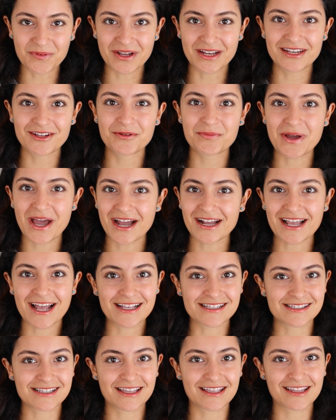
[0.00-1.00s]
when you pack
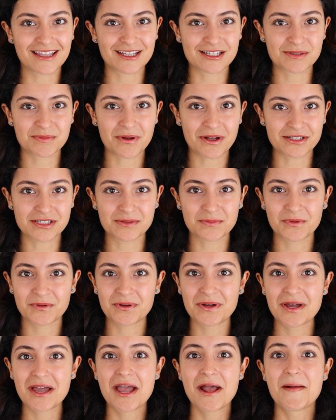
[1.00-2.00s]
as lightly as
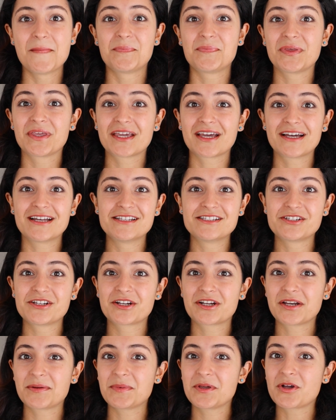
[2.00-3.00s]
possible, because you're
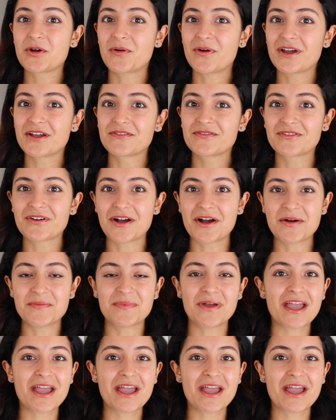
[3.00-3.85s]
going to be going from